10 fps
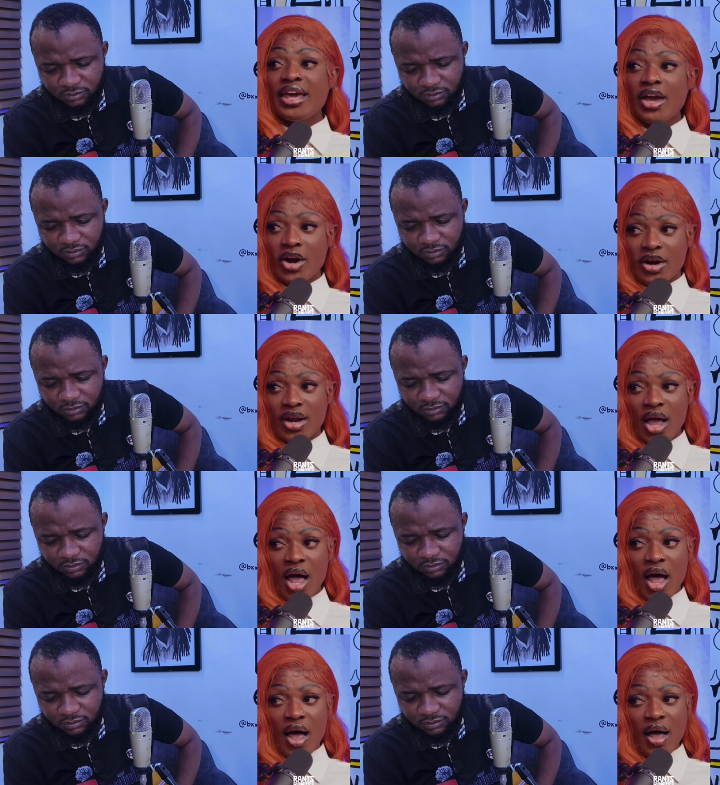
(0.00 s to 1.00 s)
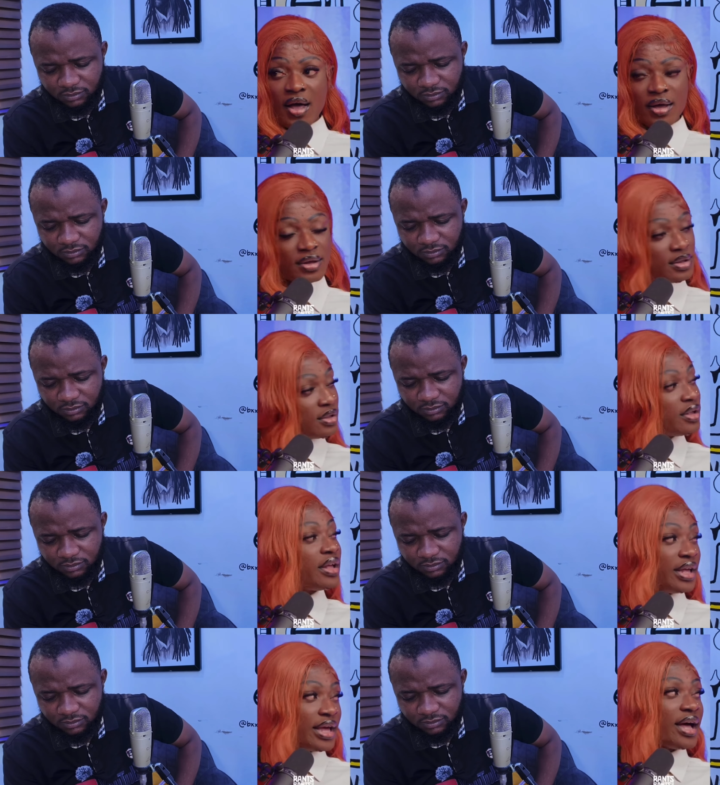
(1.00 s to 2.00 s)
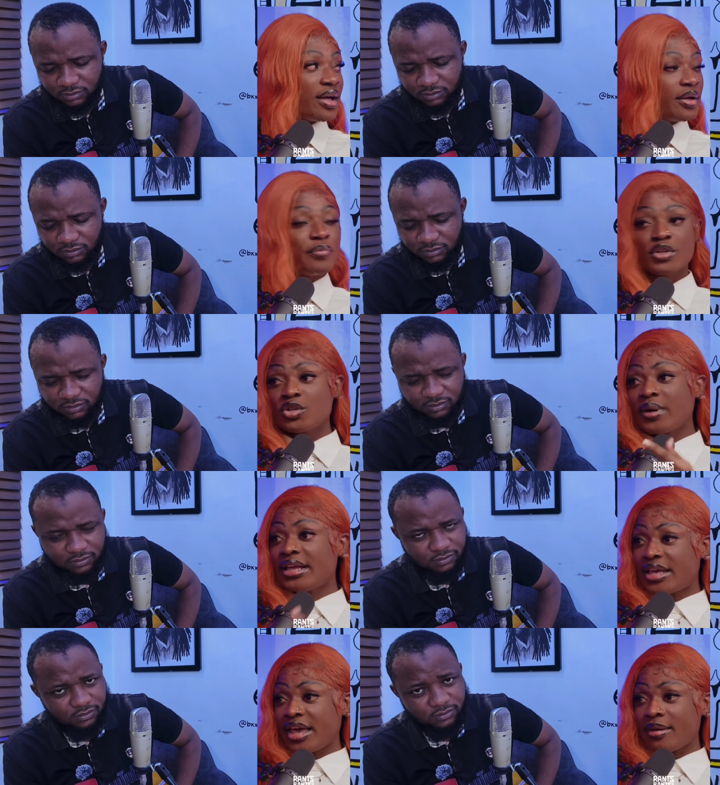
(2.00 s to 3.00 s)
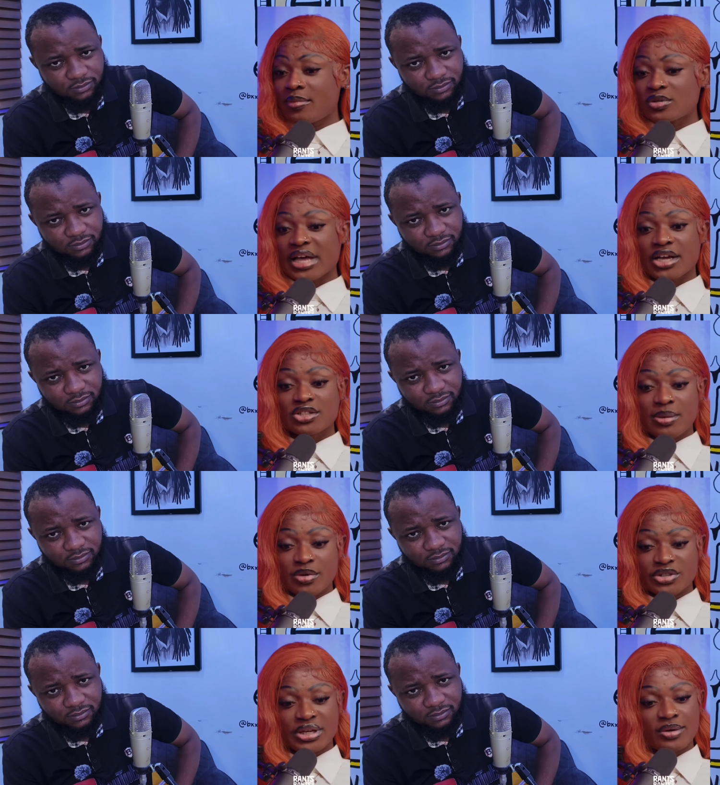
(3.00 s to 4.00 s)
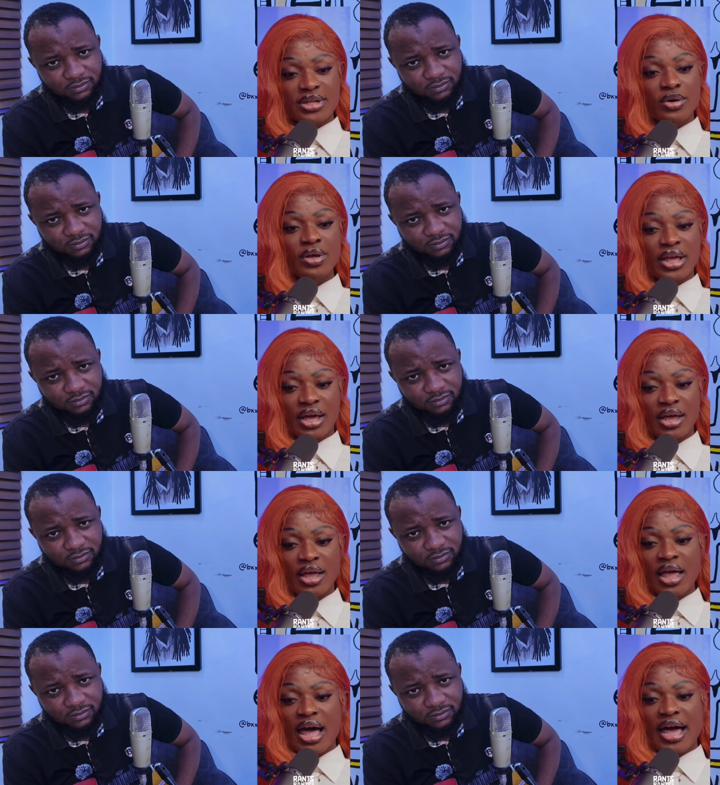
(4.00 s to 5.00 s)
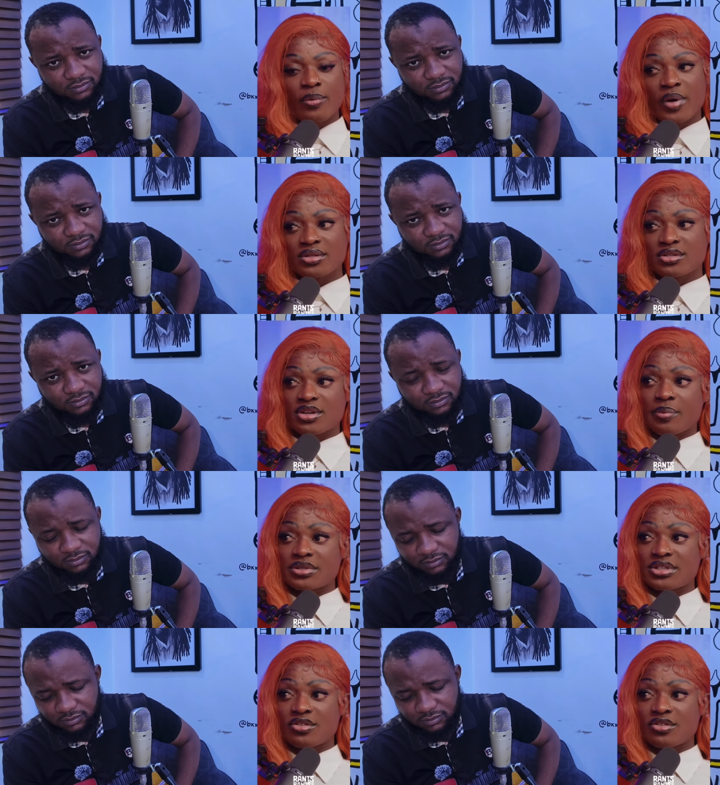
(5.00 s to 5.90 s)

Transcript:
Speaker 1: But he heard, uh, the moans. Yeah. yeah. So when he came, he was like, I should demonstrate. And I was like, okay. I went into the